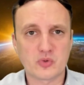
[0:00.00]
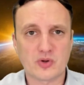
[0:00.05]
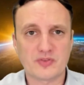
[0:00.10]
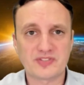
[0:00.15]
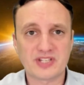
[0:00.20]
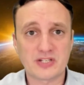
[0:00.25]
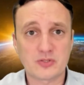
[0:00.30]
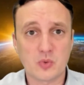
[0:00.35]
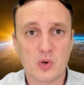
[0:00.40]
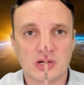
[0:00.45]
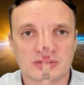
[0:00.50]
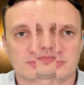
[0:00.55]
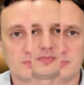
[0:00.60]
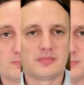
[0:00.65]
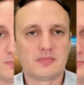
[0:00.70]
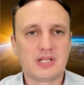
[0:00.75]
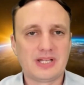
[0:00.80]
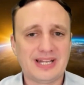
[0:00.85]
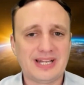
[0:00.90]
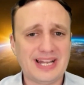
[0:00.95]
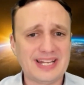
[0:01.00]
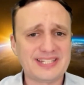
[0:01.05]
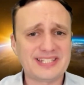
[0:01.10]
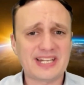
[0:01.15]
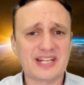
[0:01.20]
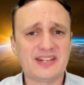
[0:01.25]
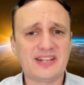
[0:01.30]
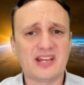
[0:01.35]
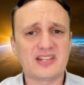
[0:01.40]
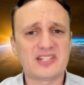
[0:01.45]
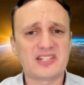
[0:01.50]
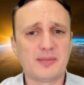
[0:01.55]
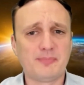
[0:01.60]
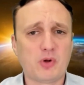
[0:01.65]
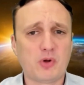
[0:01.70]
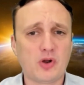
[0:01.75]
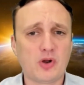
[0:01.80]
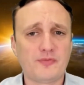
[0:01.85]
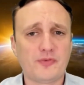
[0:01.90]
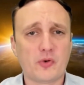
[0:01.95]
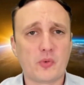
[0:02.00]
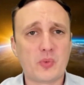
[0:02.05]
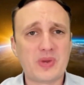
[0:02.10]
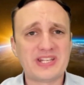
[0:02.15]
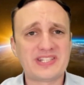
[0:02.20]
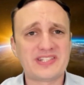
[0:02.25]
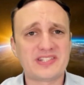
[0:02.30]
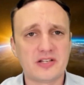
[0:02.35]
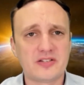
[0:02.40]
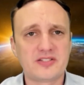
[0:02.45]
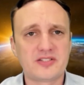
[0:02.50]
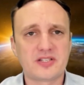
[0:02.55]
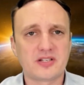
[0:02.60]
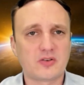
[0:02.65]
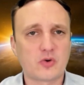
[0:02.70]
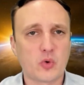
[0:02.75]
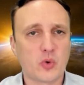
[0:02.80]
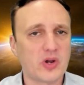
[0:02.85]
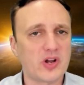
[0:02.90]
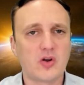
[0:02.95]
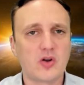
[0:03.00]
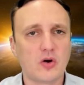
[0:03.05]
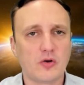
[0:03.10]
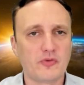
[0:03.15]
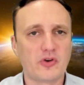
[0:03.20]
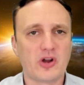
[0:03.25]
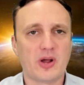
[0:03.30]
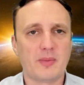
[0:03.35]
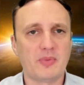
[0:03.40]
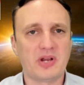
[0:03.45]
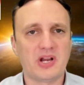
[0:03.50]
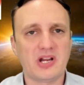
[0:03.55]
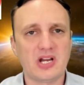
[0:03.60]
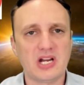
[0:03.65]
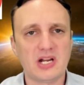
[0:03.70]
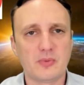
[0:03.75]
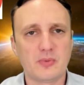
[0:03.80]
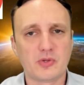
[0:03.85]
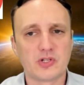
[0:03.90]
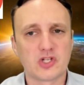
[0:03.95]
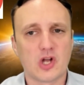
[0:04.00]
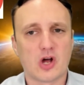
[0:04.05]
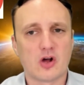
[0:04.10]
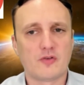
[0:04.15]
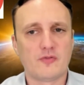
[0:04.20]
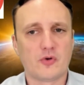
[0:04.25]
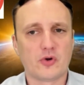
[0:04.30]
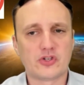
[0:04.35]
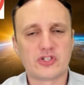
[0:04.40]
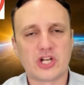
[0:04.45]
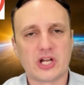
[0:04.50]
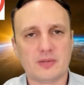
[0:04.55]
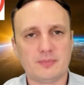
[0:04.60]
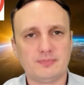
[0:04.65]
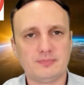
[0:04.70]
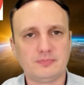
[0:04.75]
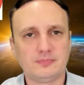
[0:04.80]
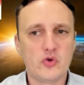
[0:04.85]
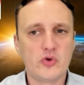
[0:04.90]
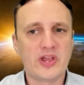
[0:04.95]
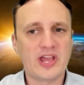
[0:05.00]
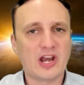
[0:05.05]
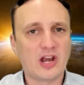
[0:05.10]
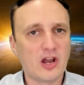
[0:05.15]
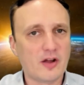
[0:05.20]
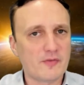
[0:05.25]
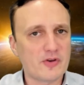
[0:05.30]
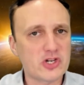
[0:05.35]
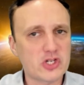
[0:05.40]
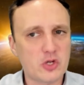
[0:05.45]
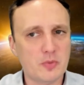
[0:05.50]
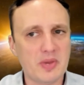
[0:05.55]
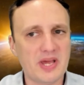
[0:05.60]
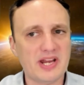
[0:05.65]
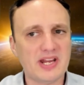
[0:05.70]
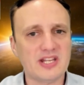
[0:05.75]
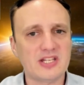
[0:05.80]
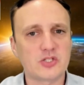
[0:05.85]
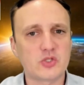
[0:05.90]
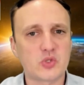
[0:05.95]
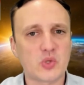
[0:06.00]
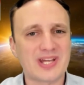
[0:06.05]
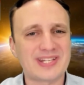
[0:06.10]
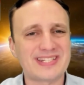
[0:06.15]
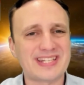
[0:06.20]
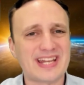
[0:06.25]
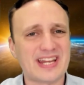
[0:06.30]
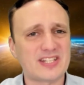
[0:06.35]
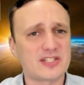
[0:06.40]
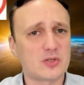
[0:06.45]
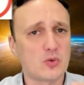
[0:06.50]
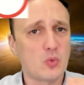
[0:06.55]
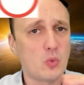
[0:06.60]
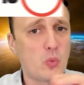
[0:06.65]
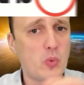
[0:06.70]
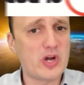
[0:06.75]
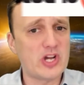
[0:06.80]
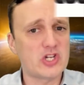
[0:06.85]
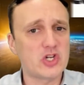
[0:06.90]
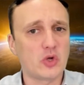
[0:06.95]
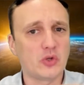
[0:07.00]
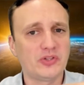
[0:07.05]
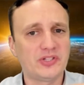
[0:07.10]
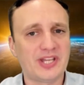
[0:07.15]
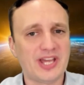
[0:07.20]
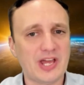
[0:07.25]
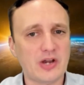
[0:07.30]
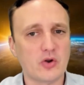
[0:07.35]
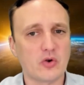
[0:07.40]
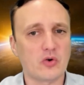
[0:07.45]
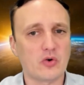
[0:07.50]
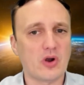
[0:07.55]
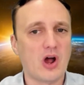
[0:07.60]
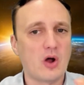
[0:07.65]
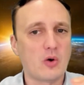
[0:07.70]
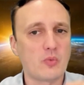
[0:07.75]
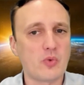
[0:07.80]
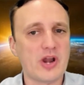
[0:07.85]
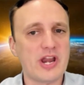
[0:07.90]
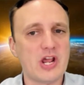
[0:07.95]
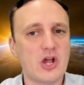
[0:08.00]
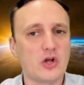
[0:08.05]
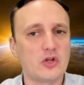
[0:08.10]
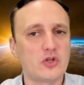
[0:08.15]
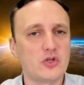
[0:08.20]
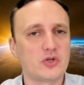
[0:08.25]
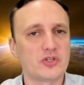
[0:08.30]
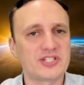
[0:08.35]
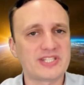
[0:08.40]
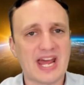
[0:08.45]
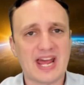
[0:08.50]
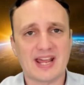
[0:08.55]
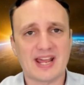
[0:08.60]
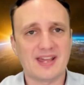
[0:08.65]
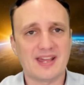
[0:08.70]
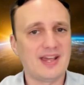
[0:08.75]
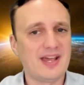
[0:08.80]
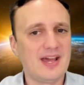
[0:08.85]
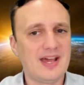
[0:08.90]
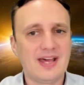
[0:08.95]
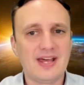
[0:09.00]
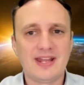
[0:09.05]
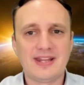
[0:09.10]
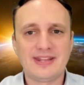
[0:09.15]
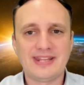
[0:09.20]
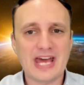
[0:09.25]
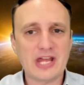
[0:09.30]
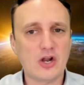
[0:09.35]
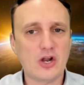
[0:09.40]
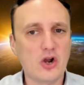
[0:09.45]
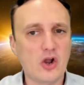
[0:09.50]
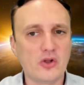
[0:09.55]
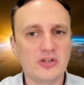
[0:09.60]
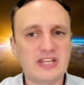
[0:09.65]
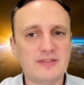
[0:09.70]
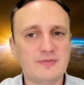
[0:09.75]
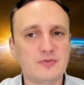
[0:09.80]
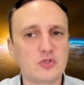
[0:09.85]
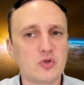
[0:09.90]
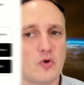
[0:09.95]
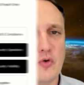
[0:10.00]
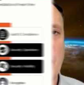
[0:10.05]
drift as well. Let's take the example of a recent critical vulnerability with Log4j. You can leverage Kubernetes to assess which container are running on your stack. That alone gives